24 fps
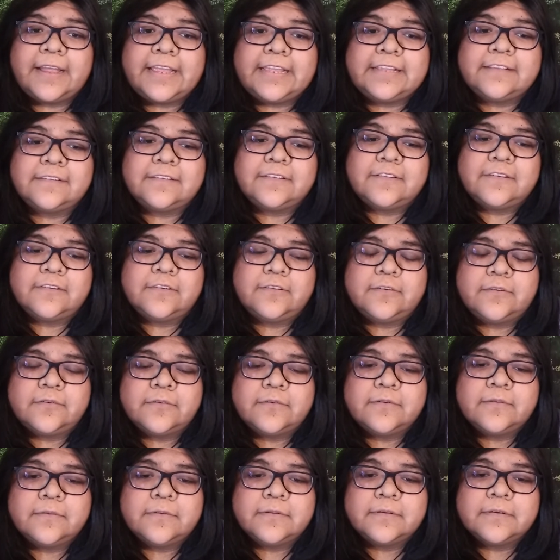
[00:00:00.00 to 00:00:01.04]
and
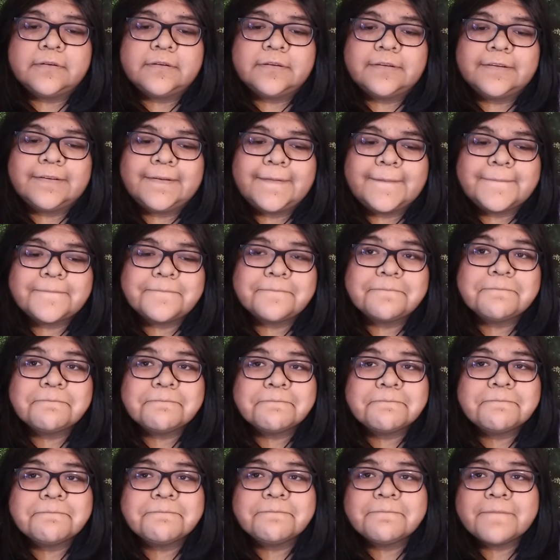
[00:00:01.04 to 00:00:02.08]
two,
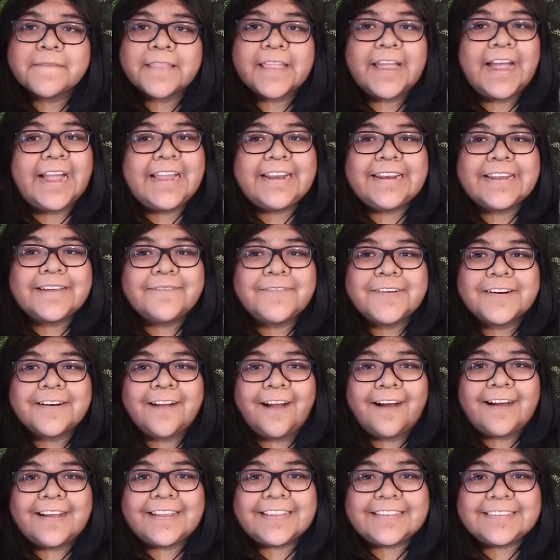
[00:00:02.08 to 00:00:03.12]
I never
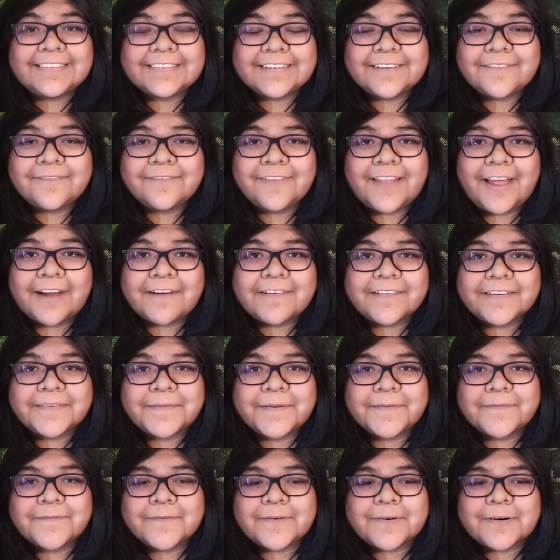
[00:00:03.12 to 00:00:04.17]
gotten sunflowers
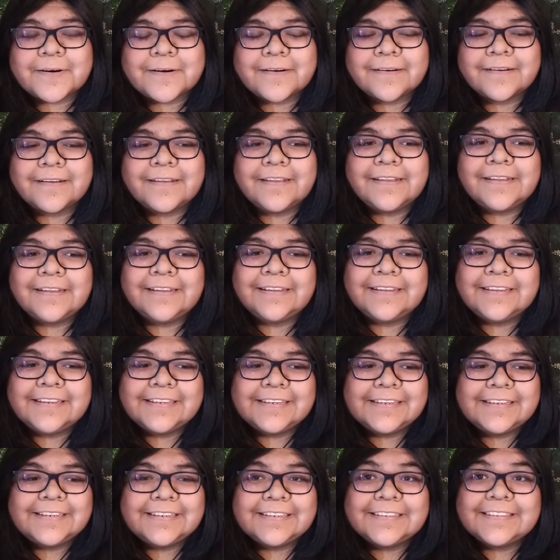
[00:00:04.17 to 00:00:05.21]
before.
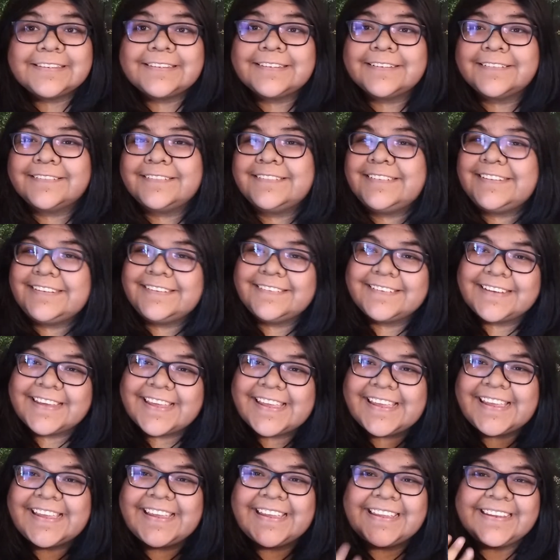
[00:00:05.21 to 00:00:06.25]
So you
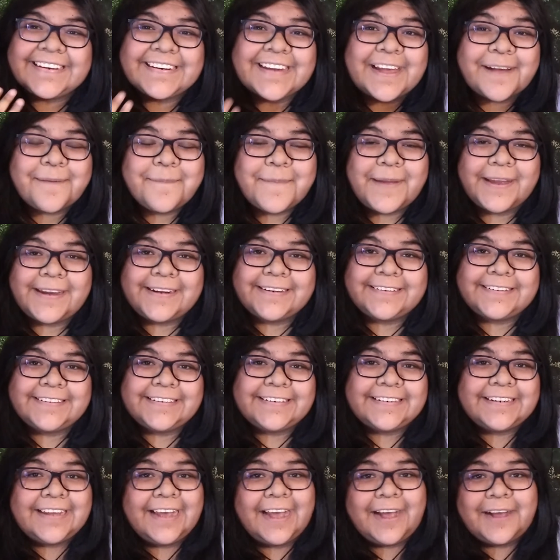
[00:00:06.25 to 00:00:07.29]
can
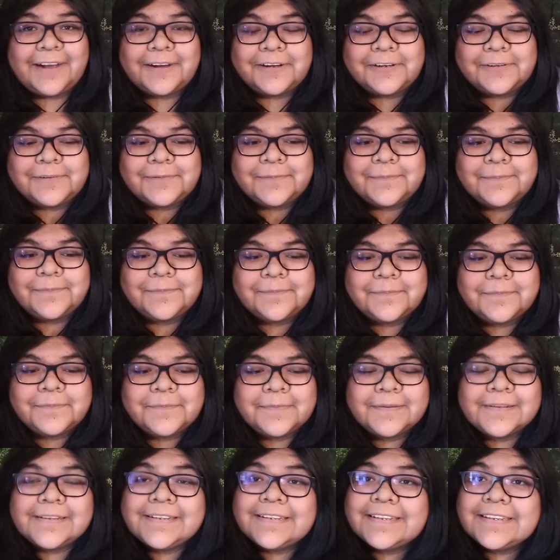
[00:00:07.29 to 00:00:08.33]
imagine how
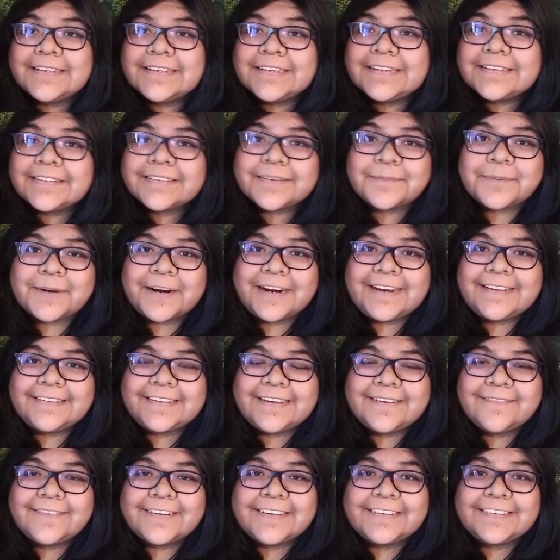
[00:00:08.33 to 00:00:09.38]
surprised
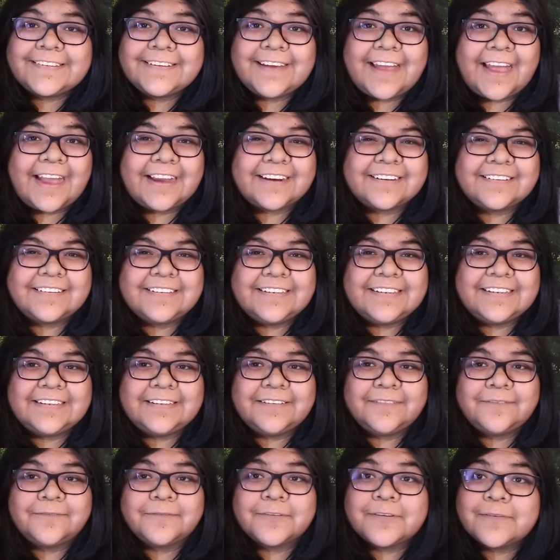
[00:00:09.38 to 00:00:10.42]
I was to
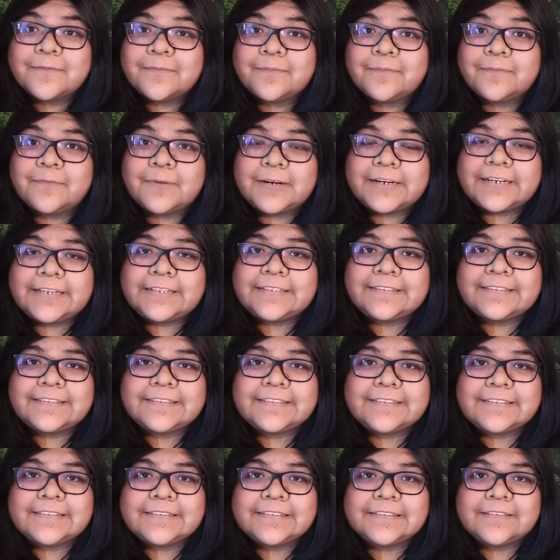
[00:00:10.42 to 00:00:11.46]
actually for
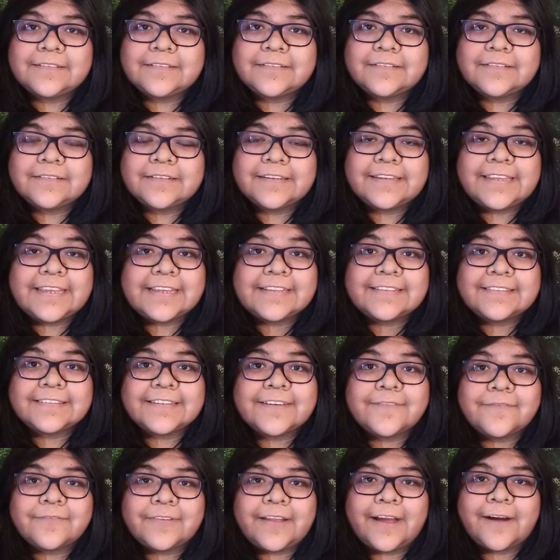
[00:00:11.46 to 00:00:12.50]
once get
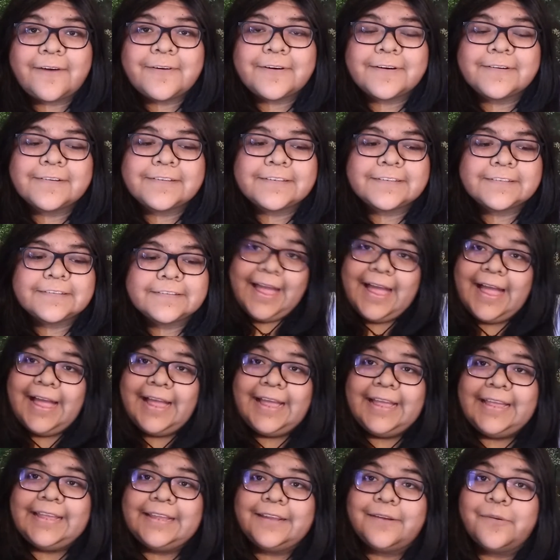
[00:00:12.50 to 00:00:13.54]
sunflowers.
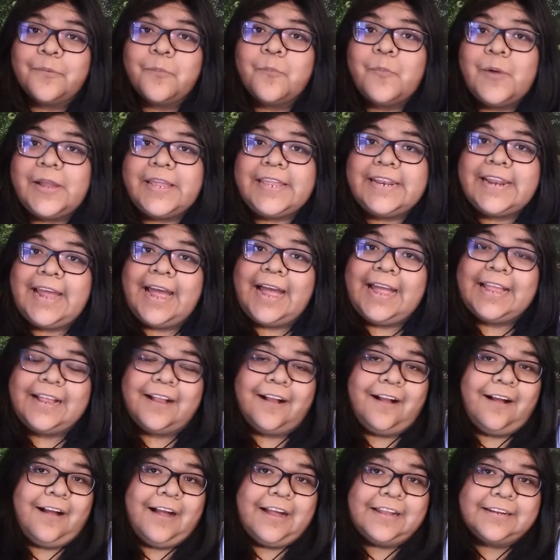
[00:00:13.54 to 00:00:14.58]
And when I
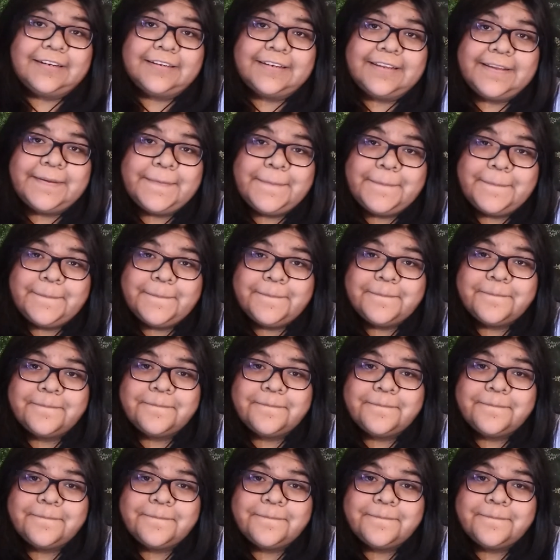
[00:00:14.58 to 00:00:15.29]
got them,